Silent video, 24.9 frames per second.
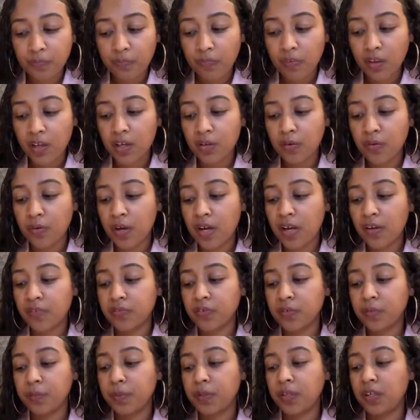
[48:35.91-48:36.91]
It don't have to
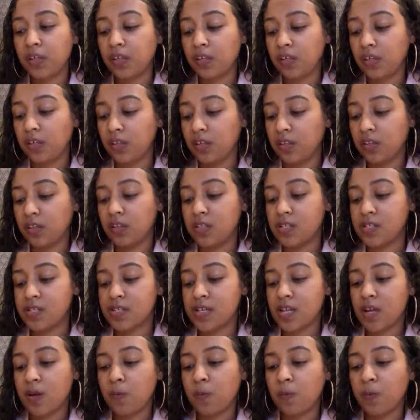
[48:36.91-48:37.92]
be the
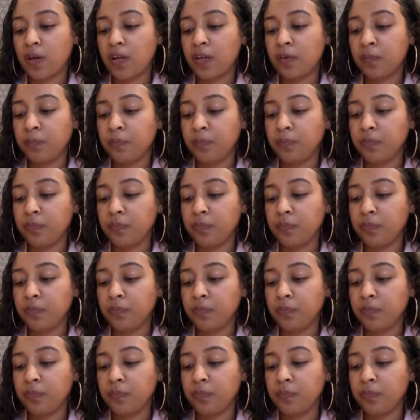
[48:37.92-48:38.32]
same way.